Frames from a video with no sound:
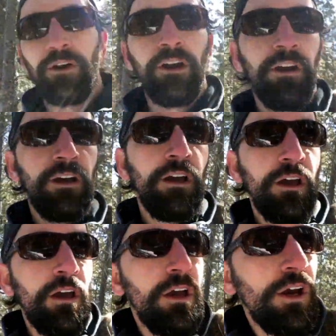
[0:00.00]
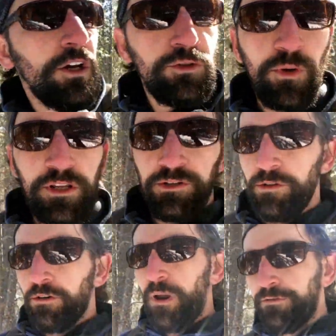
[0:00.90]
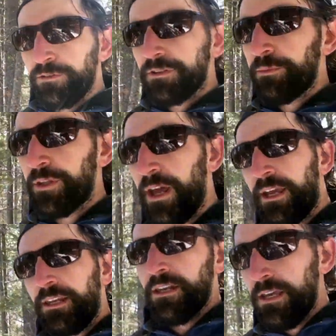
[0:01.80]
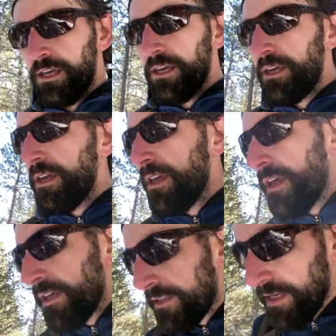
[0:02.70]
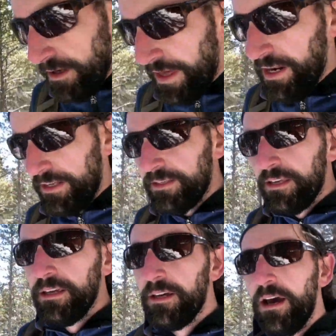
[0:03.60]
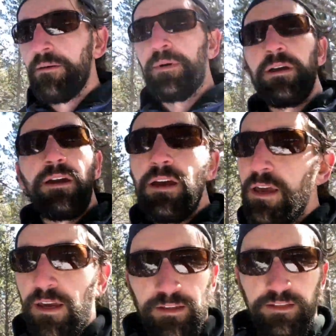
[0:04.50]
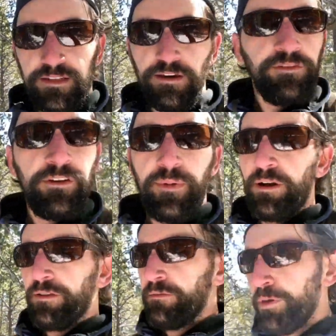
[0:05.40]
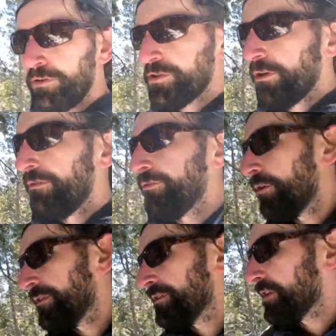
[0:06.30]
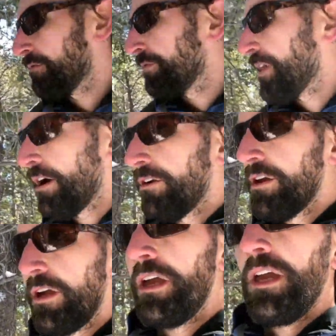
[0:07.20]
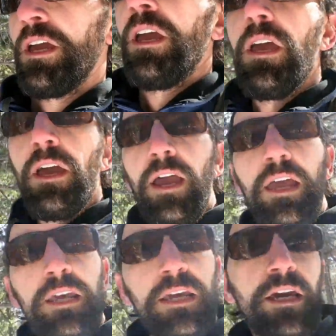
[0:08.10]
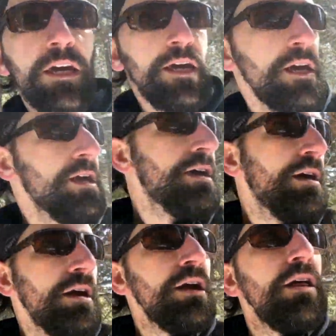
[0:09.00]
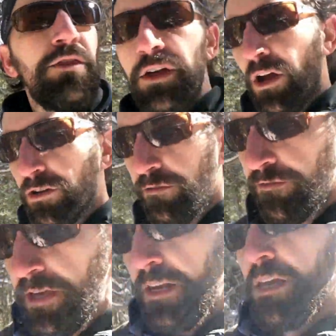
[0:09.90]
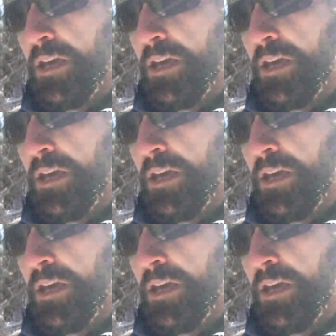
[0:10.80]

or 22 or a rifle or something, I can see how that is. It's definitely better than post holing through all this stuff without anything on your feet.